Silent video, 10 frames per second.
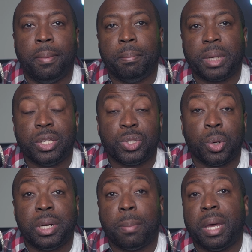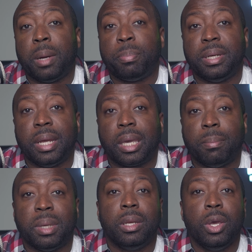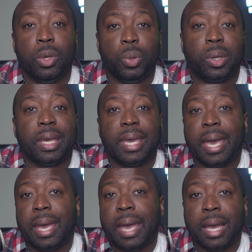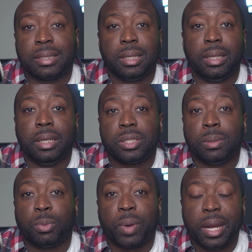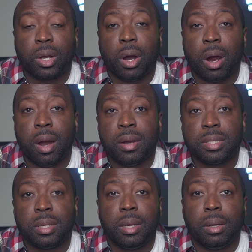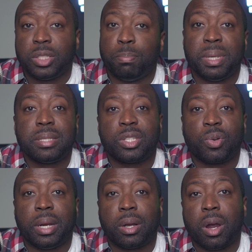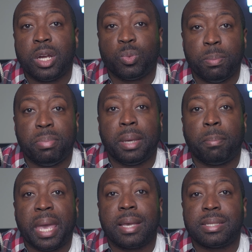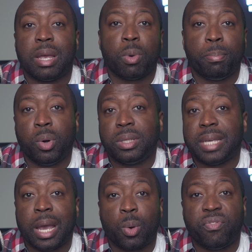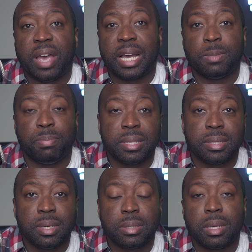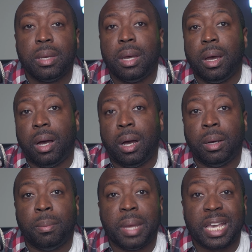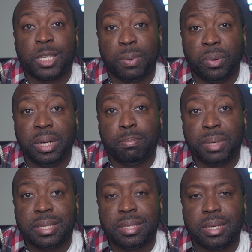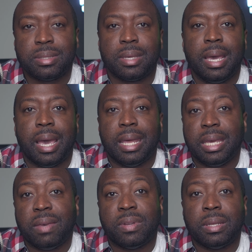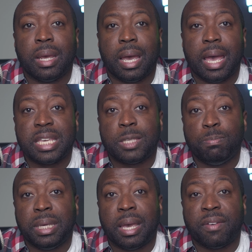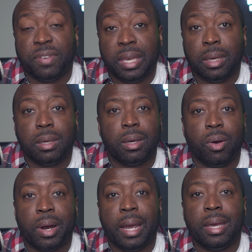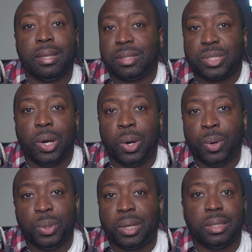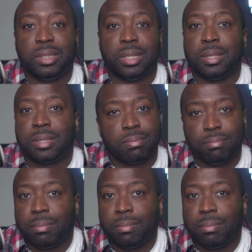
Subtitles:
because you're in a better predicament. You could get actually some credit cards, some business credit cards with big banks that report to Equifax Business, Experian Business, and even SBFE. All right, so you could just